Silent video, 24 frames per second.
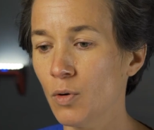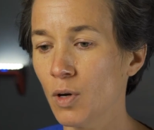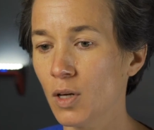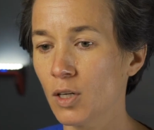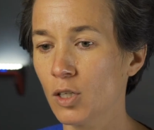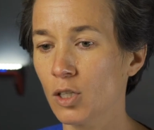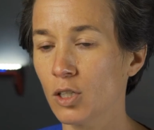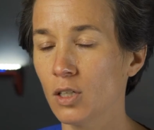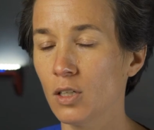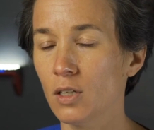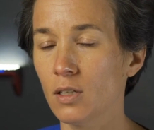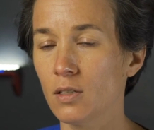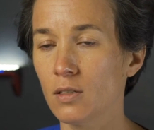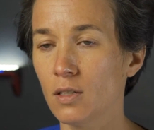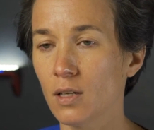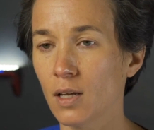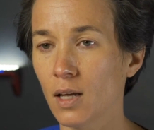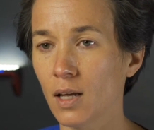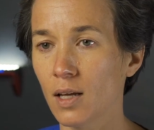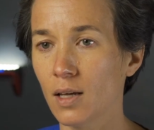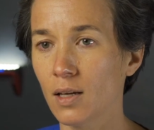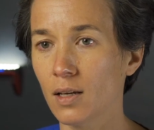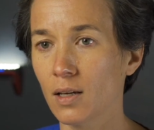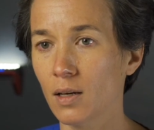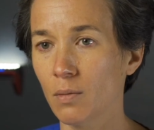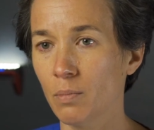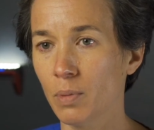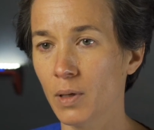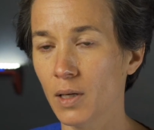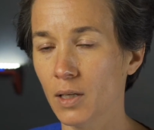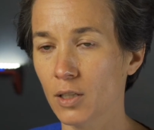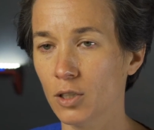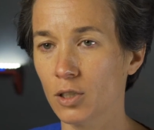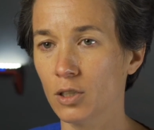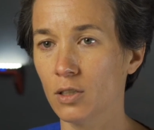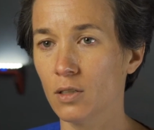You actually take a
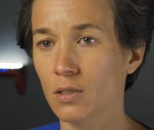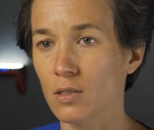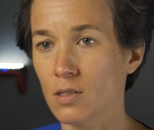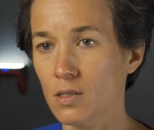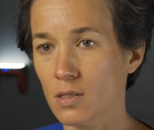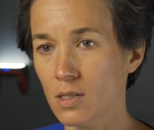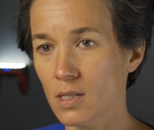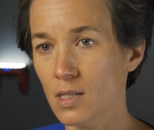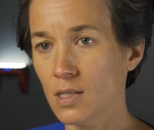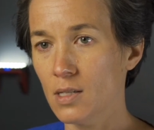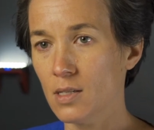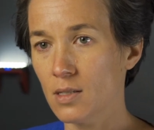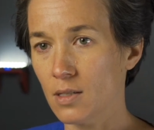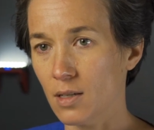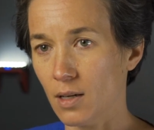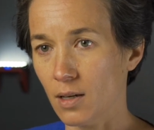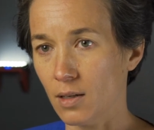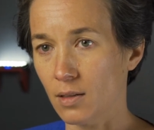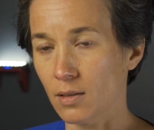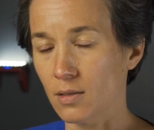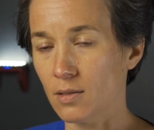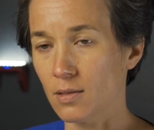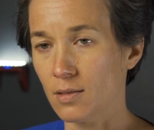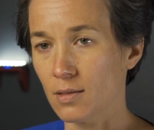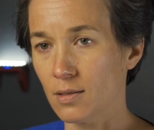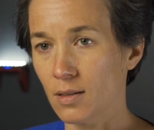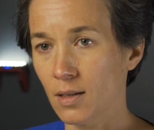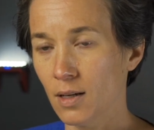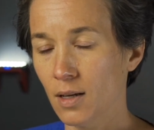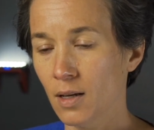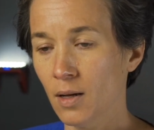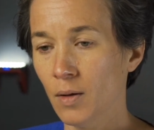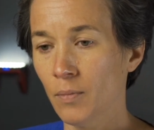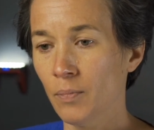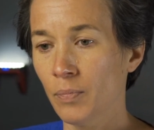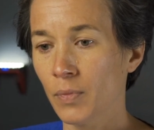patient's T-cells
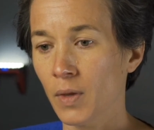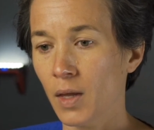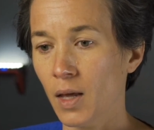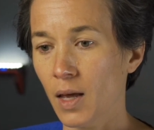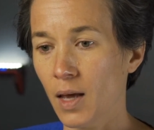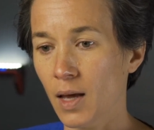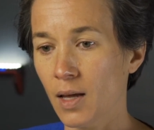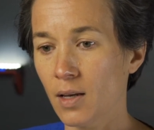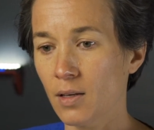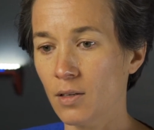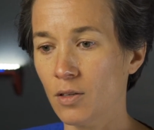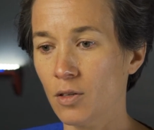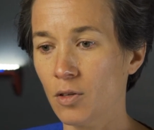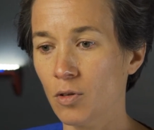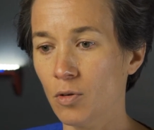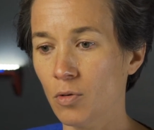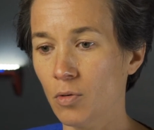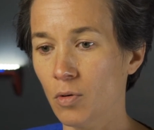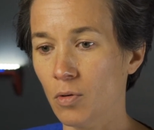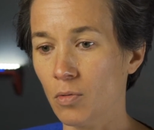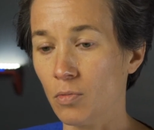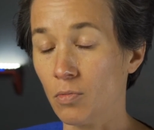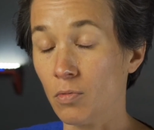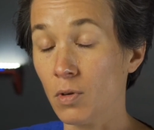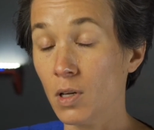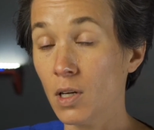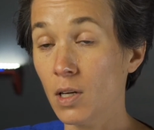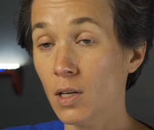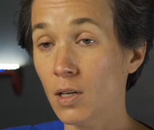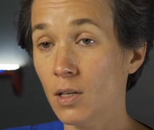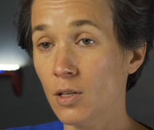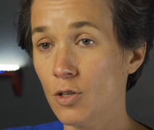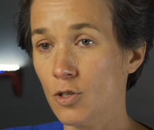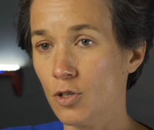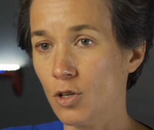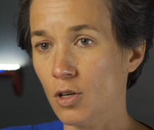and you
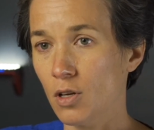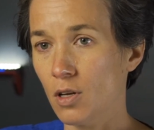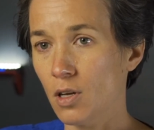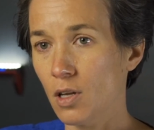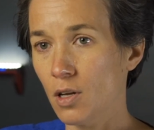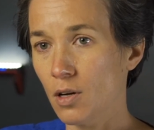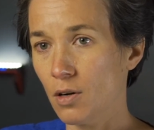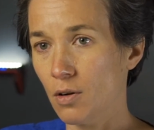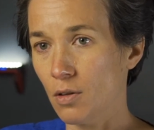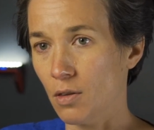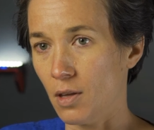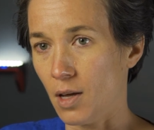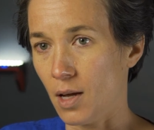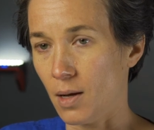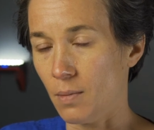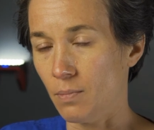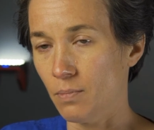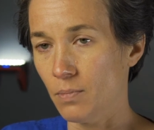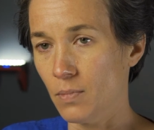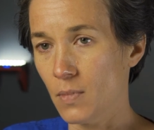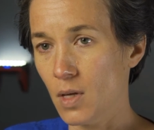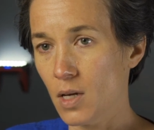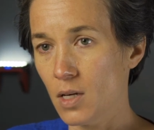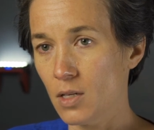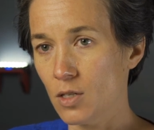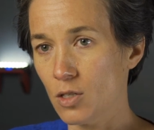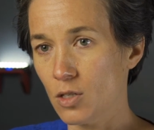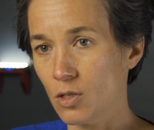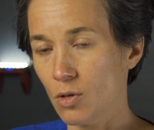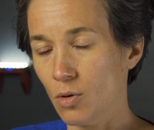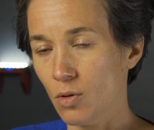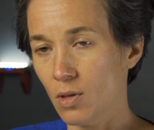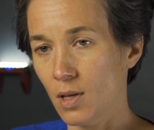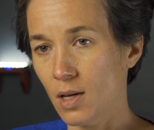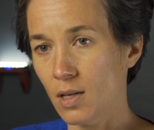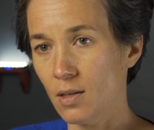re-engineer them
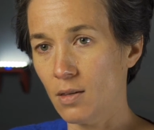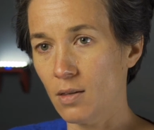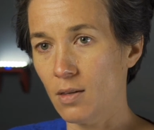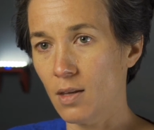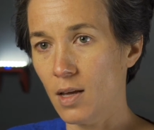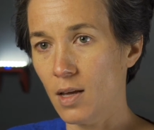so that